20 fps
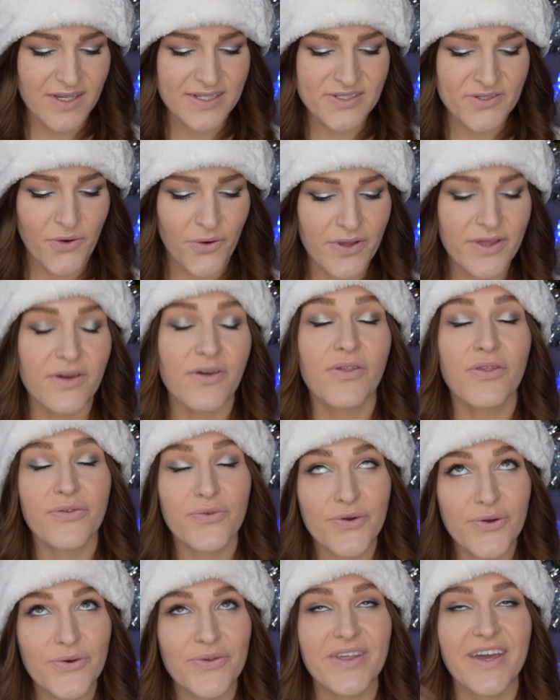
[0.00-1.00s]
scrolling
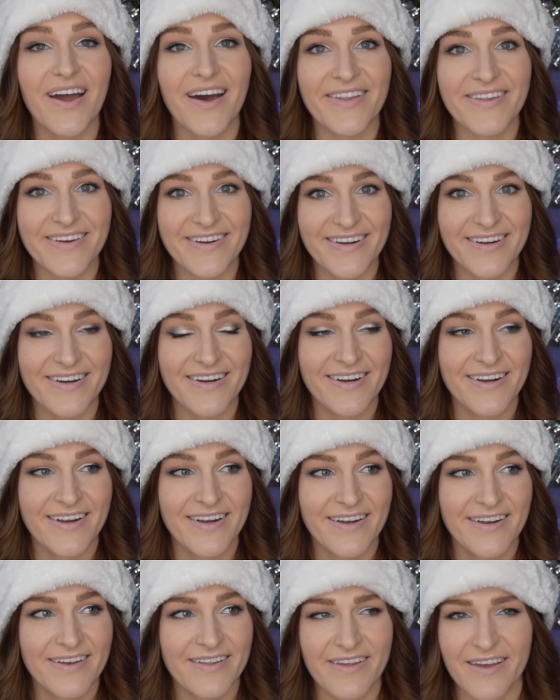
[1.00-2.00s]
through the other
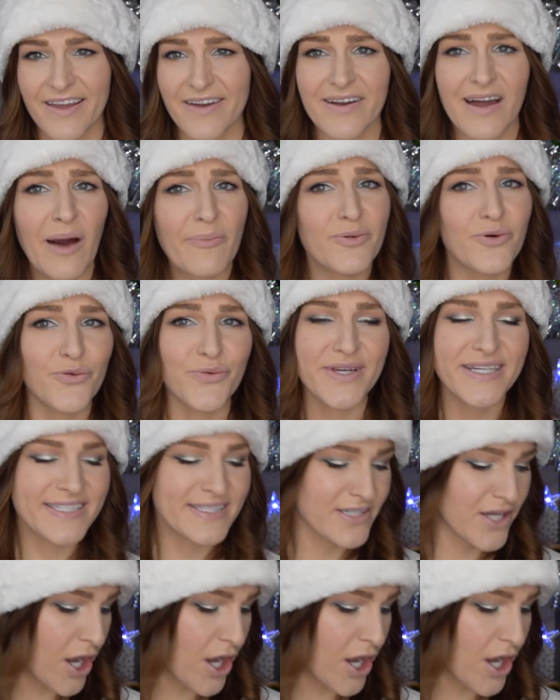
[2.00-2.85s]
like a couple weeks